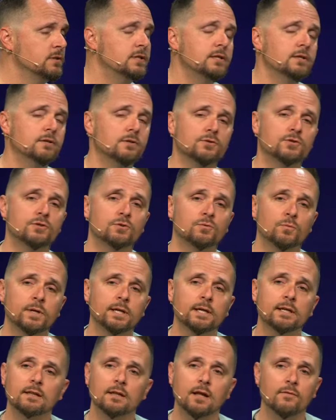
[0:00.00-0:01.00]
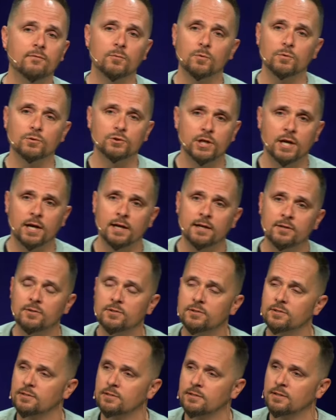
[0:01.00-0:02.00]
Dear, sweet, lovable
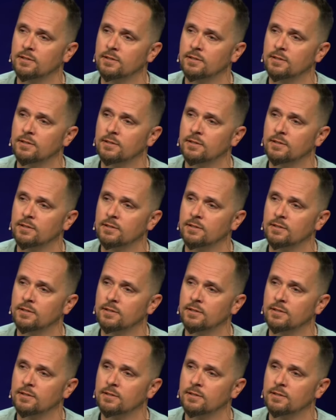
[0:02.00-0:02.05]
child,